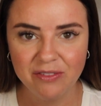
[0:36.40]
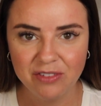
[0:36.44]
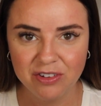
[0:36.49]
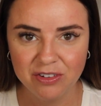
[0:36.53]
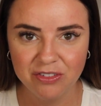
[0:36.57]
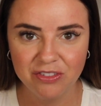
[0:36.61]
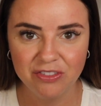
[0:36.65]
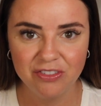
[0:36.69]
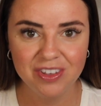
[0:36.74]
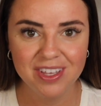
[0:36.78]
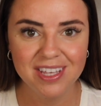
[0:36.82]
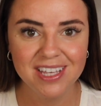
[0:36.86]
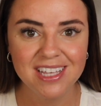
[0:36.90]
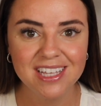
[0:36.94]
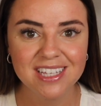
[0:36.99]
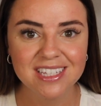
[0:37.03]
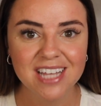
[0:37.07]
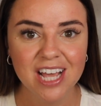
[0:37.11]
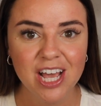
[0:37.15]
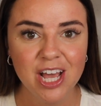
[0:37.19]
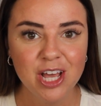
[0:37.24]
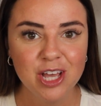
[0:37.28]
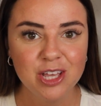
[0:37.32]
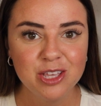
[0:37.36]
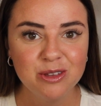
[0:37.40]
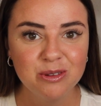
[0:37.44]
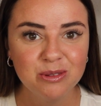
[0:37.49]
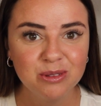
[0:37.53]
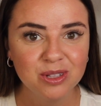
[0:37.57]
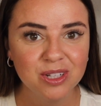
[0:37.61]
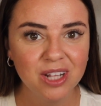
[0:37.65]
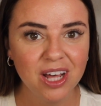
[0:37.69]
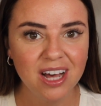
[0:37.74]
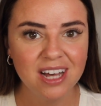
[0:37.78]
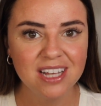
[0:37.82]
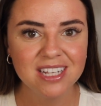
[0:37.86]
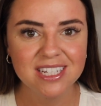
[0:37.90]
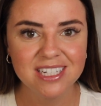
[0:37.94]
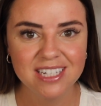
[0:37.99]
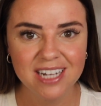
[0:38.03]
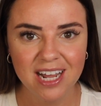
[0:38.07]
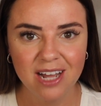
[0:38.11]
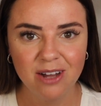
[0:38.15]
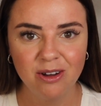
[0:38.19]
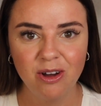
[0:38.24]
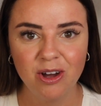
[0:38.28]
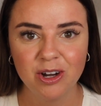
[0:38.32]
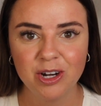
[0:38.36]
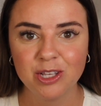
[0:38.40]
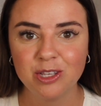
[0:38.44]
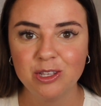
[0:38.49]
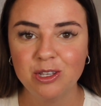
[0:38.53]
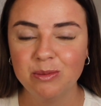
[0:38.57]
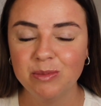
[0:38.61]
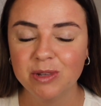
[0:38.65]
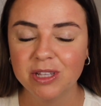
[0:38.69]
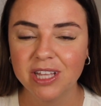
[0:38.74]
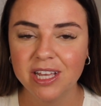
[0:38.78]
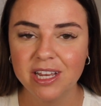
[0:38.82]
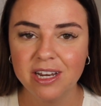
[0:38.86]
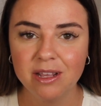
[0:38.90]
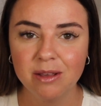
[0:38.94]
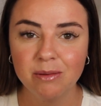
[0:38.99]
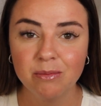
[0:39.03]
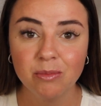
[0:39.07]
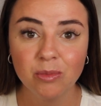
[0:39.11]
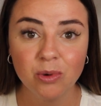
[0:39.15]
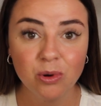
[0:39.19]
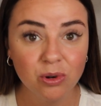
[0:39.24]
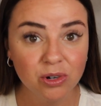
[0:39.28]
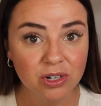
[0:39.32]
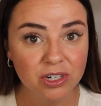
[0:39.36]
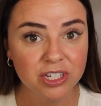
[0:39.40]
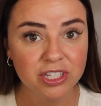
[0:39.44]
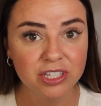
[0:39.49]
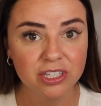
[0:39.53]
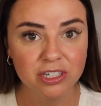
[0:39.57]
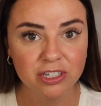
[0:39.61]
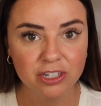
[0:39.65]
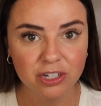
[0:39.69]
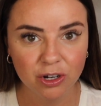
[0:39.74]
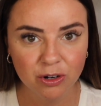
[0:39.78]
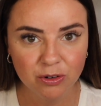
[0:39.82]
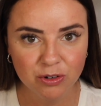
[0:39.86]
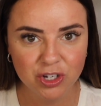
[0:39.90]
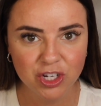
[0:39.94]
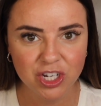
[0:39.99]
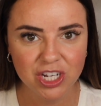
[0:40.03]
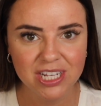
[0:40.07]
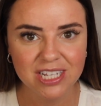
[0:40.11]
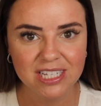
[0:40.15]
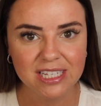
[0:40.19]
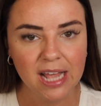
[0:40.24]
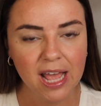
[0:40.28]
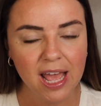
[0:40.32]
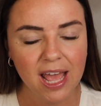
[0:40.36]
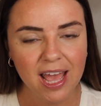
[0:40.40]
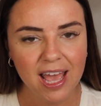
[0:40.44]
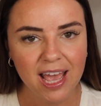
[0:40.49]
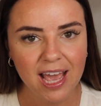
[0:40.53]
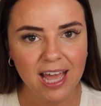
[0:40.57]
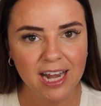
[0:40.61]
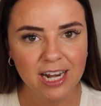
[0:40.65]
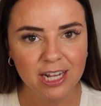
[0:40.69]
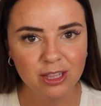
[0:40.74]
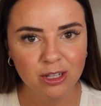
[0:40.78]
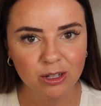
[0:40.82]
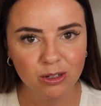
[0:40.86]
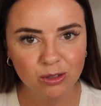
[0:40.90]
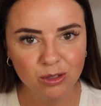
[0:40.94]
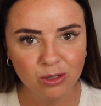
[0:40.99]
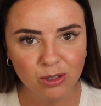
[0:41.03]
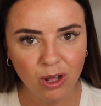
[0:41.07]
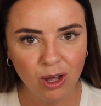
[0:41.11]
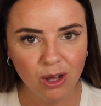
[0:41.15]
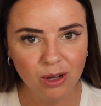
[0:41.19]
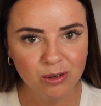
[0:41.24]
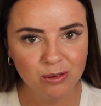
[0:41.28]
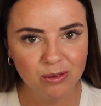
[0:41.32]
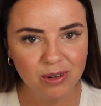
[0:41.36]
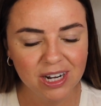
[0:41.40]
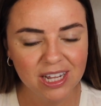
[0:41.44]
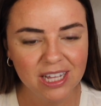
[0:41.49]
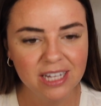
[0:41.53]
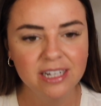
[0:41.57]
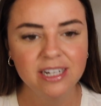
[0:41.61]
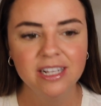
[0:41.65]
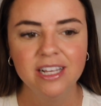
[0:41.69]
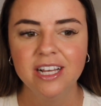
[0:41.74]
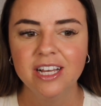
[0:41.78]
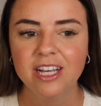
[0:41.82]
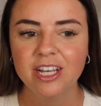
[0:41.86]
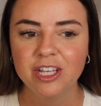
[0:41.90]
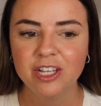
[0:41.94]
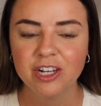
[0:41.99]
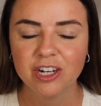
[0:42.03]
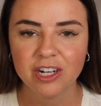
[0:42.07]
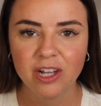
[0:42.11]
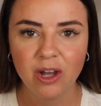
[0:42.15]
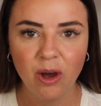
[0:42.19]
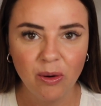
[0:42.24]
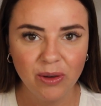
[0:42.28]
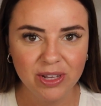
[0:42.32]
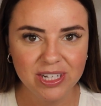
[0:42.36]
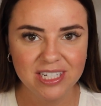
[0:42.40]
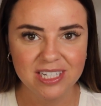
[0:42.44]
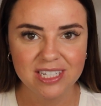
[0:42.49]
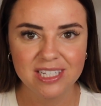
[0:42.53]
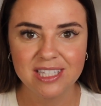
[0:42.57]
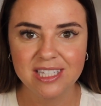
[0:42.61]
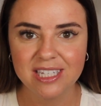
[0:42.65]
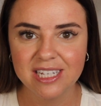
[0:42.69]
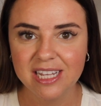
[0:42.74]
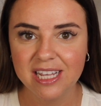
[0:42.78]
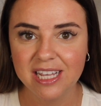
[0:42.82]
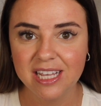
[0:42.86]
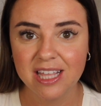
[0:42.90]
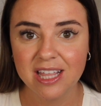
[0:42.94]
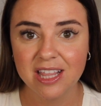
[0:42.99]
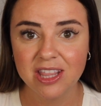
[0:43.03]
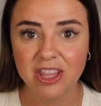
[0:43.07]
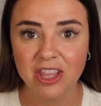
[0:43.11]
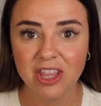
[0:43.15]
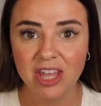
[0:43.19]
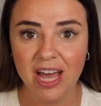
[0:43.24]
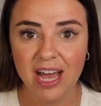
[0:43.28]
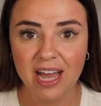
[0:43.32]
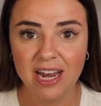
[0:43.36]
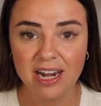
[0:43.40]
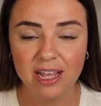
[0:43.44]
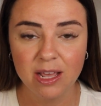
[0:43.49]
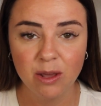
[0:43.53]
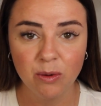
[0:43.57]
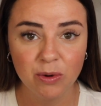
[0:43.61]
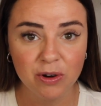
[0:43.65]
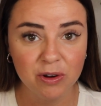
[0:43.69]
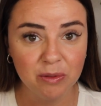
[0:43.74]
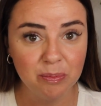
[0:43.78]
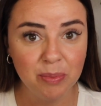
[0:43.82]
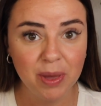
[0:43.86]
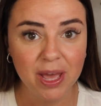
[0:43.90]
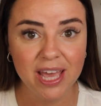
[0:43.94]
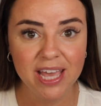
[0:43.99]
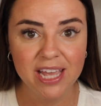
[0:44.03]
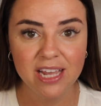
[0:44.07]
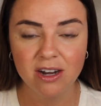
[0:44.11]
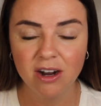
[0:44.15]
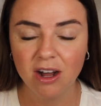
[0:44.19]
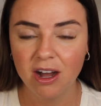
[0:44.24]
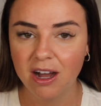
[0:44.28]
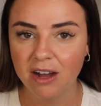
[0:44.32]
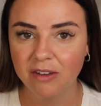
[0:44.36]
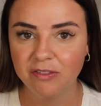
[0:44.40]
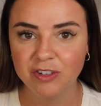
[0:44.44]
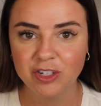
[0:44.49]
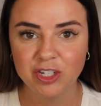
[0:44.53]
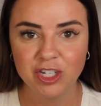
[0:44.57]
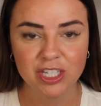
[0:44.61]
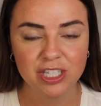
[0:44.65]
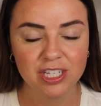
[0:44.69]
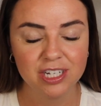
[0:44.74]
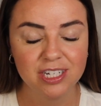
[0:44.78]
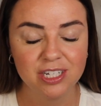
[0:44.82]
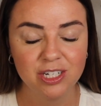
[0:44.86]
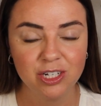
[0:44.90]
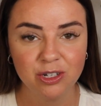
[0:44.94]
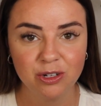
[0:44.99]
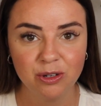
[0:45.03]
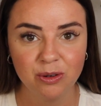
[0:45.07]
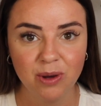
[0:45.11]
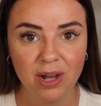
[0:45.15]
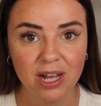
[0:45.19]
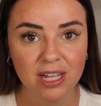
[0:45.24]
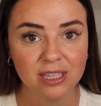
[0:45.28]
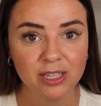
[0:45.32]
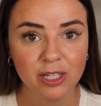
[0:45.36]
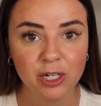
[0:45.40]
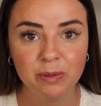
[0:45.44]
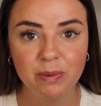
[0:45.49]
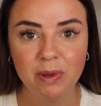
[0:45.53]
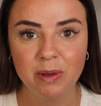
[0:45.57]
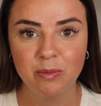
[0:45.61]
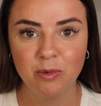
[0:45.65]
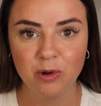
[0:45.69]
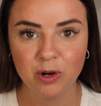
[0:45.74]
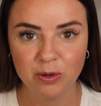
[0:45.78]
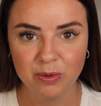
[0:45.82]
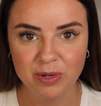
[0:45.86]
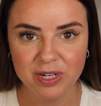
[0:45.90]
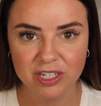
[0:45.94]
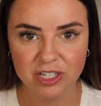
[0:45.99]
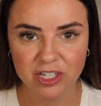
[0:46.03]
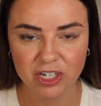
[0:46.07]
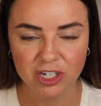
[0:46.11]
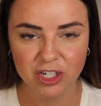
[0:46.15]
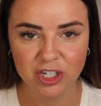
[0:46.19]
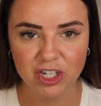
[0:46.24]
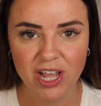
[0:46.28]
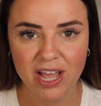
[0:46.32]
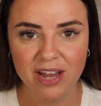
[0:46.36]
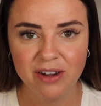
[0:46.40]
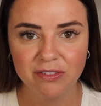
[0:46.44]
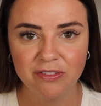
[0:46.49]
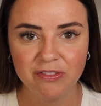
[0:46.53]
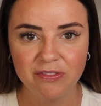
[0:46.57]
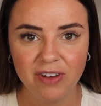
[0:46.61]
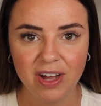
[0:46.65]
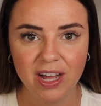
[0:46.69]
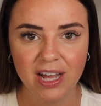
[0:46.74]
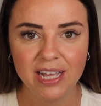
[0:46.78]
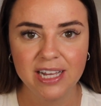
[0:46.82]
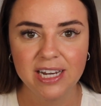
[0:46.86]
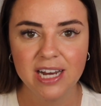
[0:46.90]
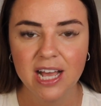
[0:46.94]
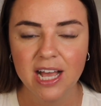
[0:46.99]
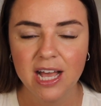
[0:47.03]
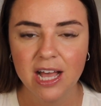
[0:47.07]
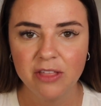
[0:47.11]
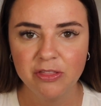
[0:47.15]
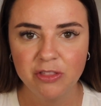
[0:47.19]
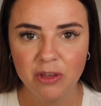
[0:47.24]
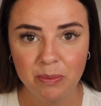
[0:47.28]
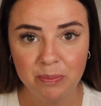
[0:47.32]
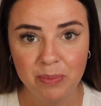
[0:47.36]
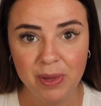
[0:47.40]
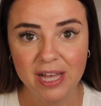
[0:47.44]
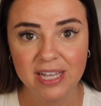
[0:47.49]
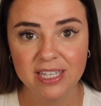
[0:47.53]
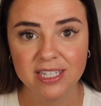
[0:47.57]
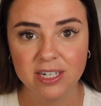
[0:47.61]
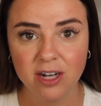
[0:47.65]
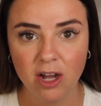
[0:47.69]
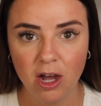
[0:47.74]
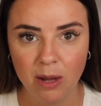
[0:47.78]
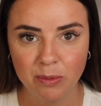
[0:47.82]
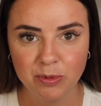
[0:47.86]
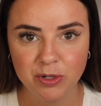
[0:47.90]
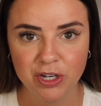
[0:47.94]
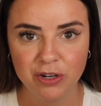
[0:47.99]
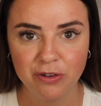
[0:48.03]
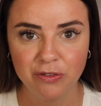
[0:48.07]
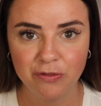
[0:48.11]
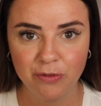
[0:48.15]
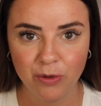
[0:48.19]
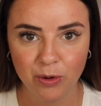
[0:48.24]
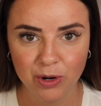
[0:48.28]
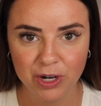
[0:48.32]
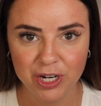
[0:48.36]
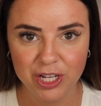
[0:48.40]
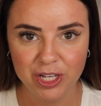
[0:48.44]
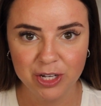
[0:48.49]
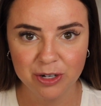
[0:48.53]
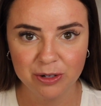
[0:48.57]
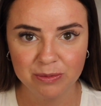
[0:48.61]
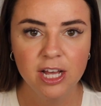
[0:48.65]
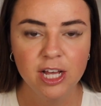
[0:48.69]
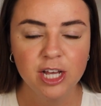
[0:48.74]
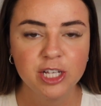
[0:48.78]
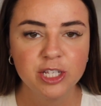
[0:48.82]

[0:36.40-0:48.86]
in fees. You lost out on accumulating more Satoshis, and in the long run, you're going to see that it would have paid off just to do a little bit more research and find the best option for you.